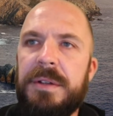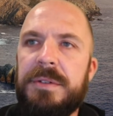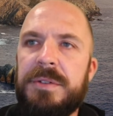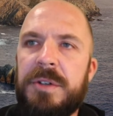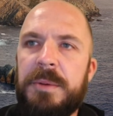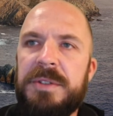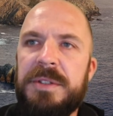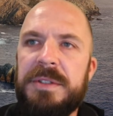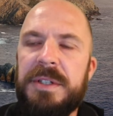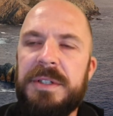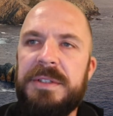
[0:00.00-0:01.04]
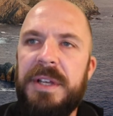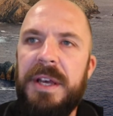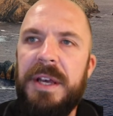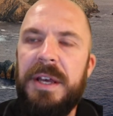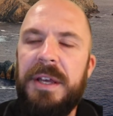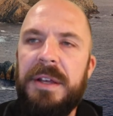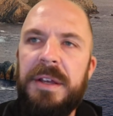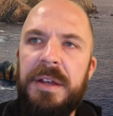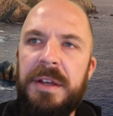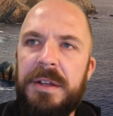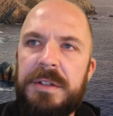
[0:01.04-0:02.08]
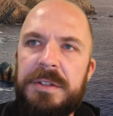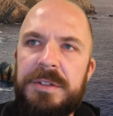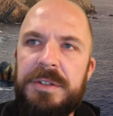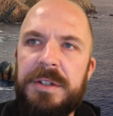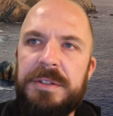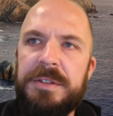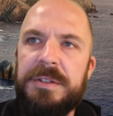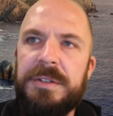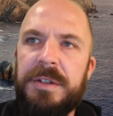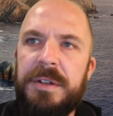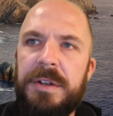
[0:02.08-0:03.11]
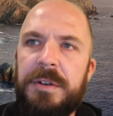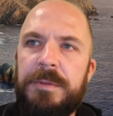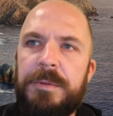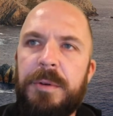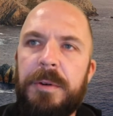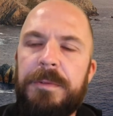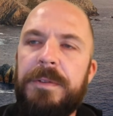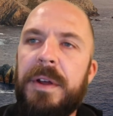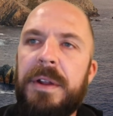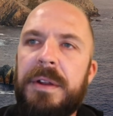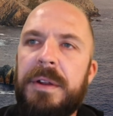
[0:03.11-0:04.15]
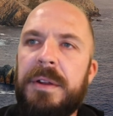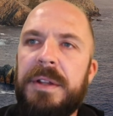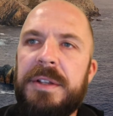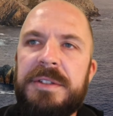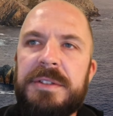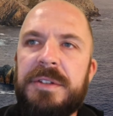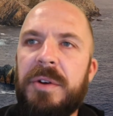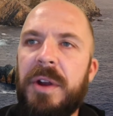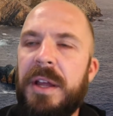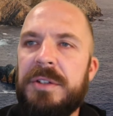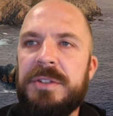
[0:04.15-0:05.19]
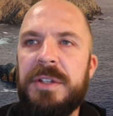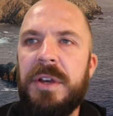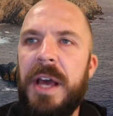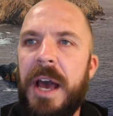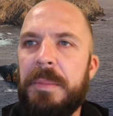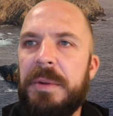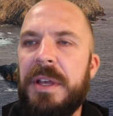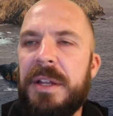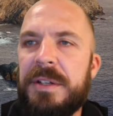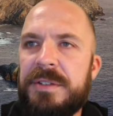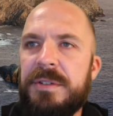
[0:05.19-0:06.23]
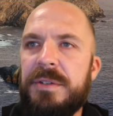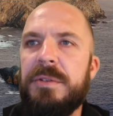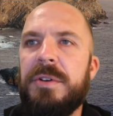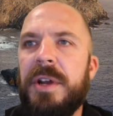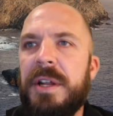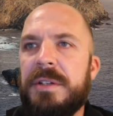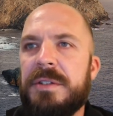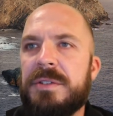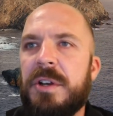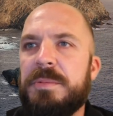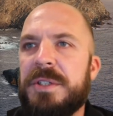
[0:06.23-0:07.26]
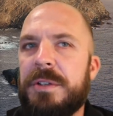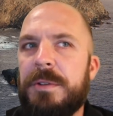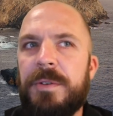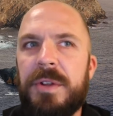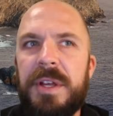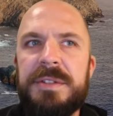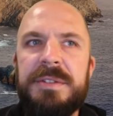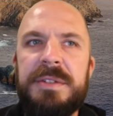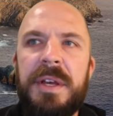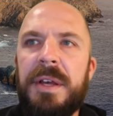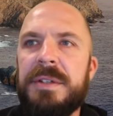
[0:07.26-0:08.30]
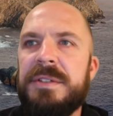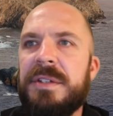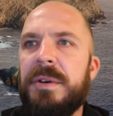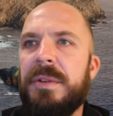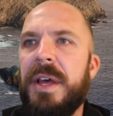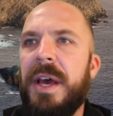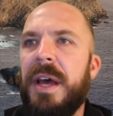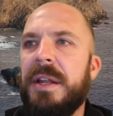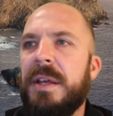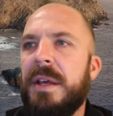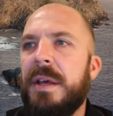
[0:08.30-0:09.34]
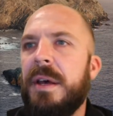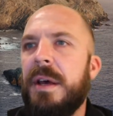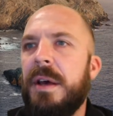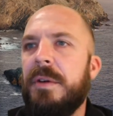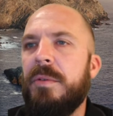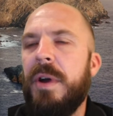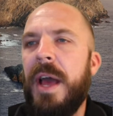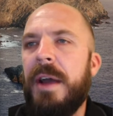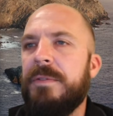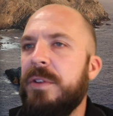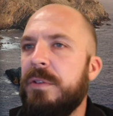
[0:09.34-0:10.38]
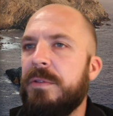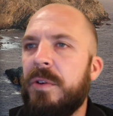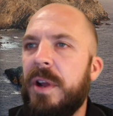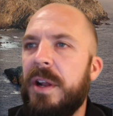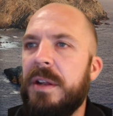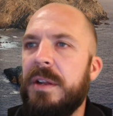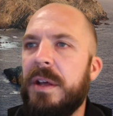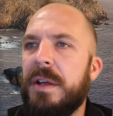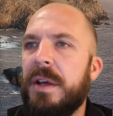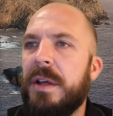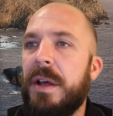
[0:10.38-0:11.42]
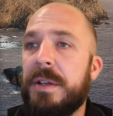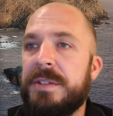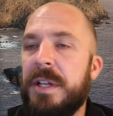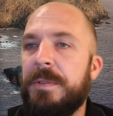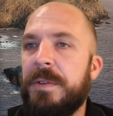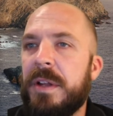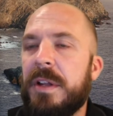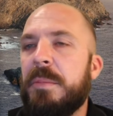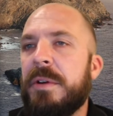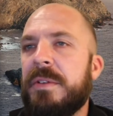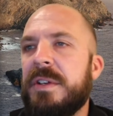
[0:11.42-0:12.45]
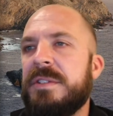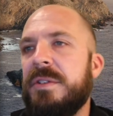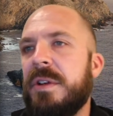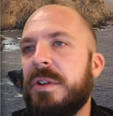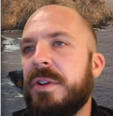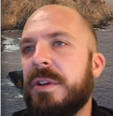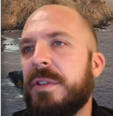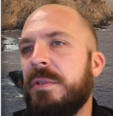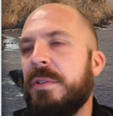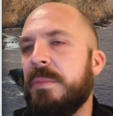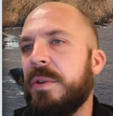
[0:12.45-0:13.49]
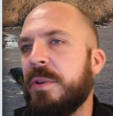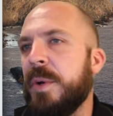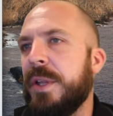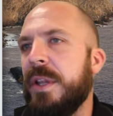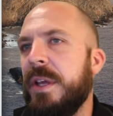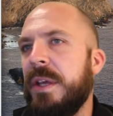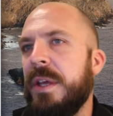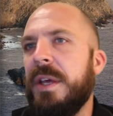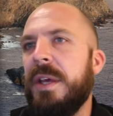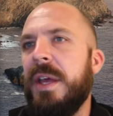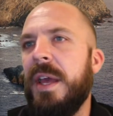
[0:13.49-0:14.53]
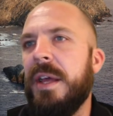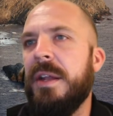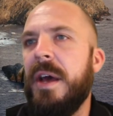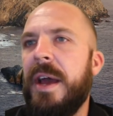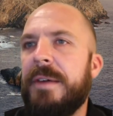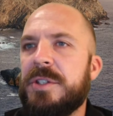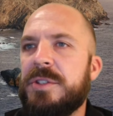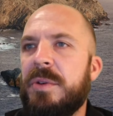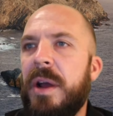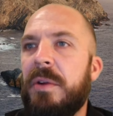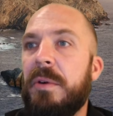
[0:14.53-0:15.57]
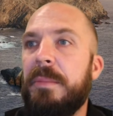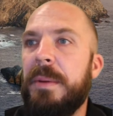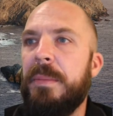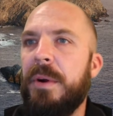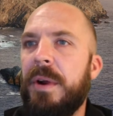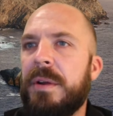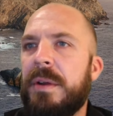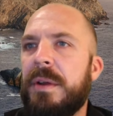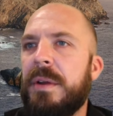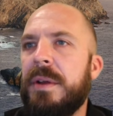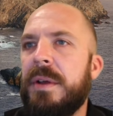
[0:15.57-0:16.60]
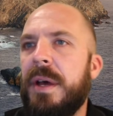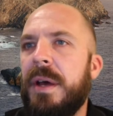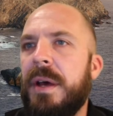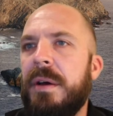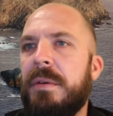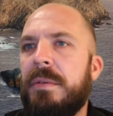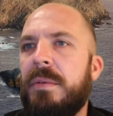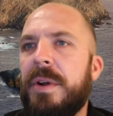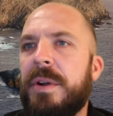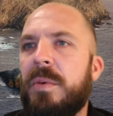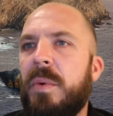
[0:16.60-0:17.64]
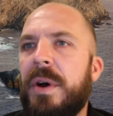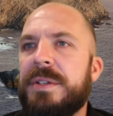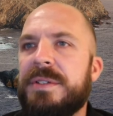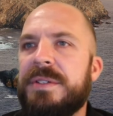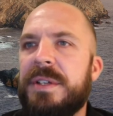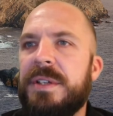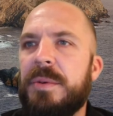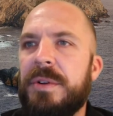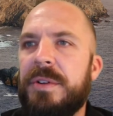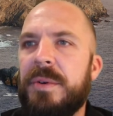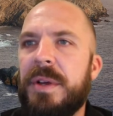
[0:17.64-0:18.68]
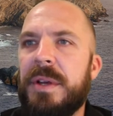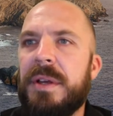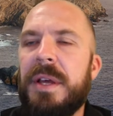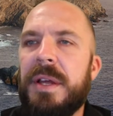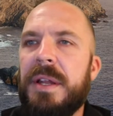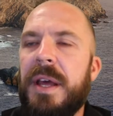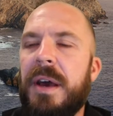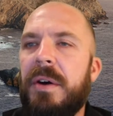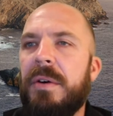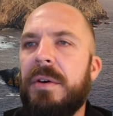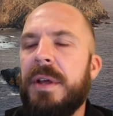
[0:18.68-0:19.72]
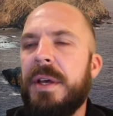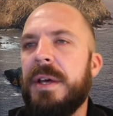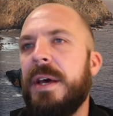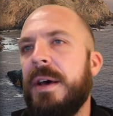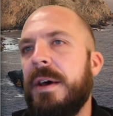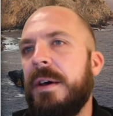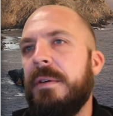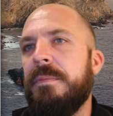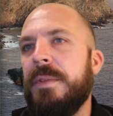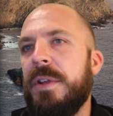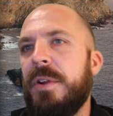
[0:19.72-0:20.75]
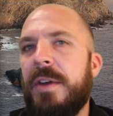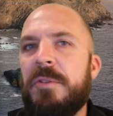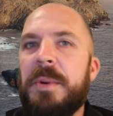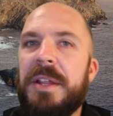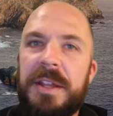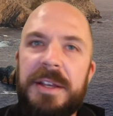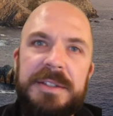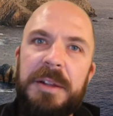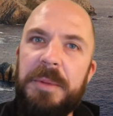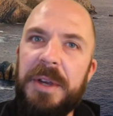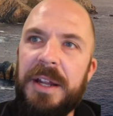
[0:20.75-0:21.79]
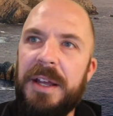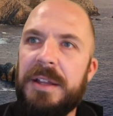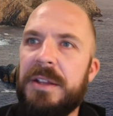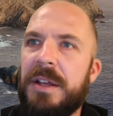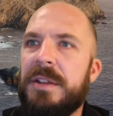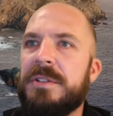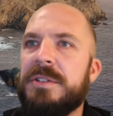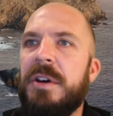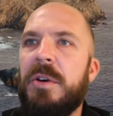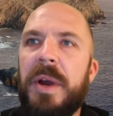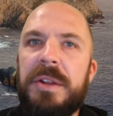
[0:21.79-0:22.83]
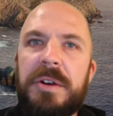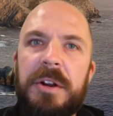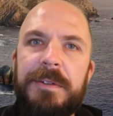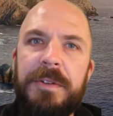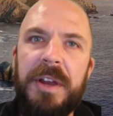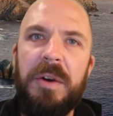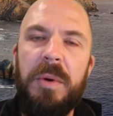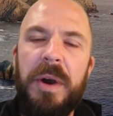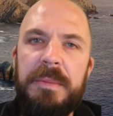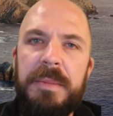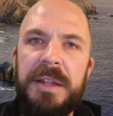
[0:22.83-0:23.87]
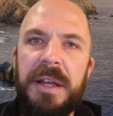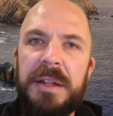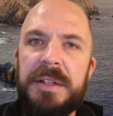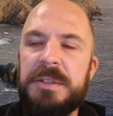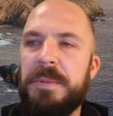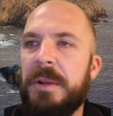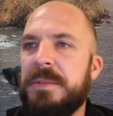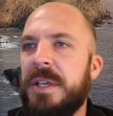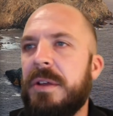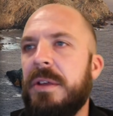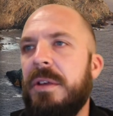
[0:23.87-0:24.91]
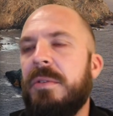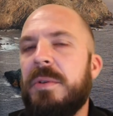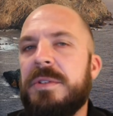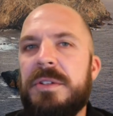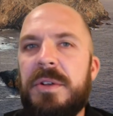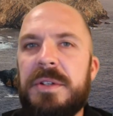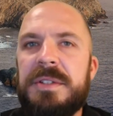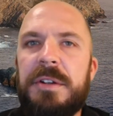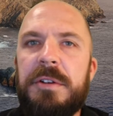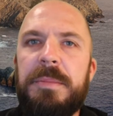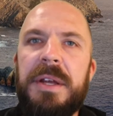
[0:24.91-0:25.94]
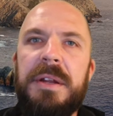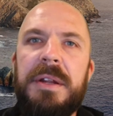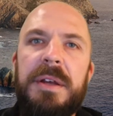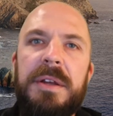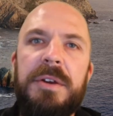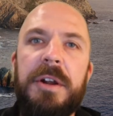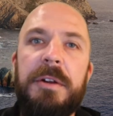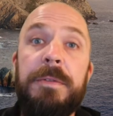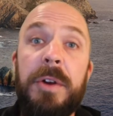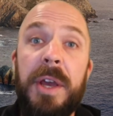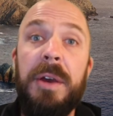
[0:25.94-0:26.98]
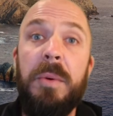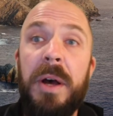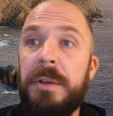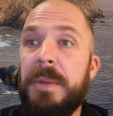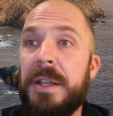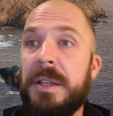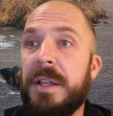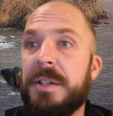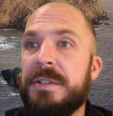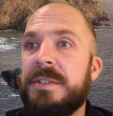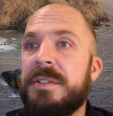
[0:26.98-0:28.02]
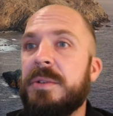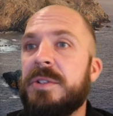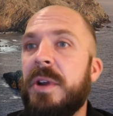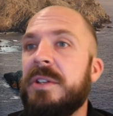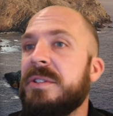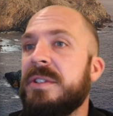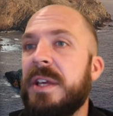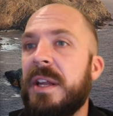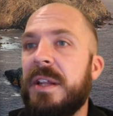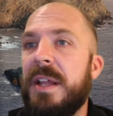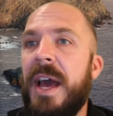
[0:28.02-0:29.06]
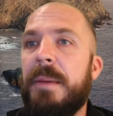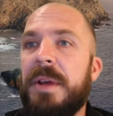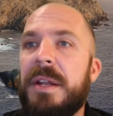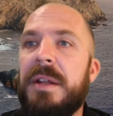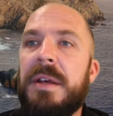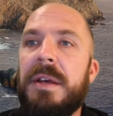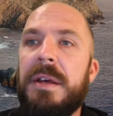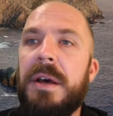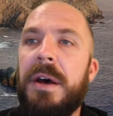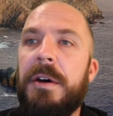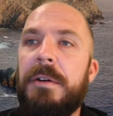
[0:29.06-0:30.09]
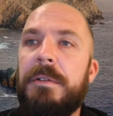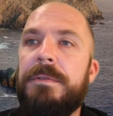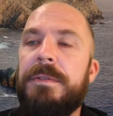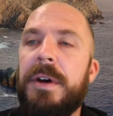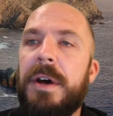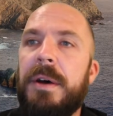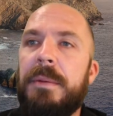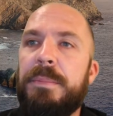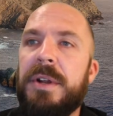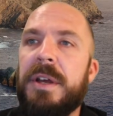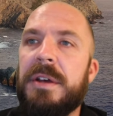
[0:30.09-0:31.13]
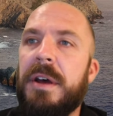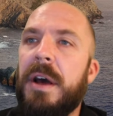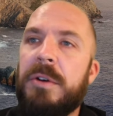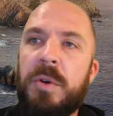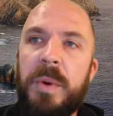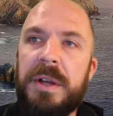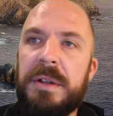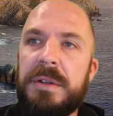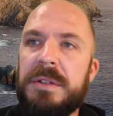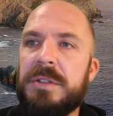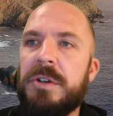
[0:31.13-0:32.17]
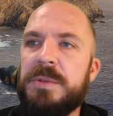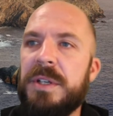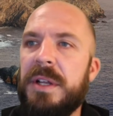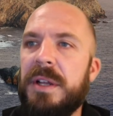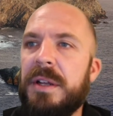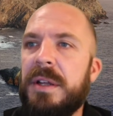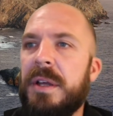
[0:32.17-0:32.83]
Description is going to say just for fun. And this is great, just a good habit to get into, creating descriptions for lists so that after you've created a significant number of lists, you can look through them real quickly and not have to try to remember what it was that you were doing. Now, everybody thinks in the beginning that there's no way they're going to forget why they made that list. But I'm telling you, once you do this a little bit, you're going to forget why you made the list. So it's great just to get in the habit of putting a quick description in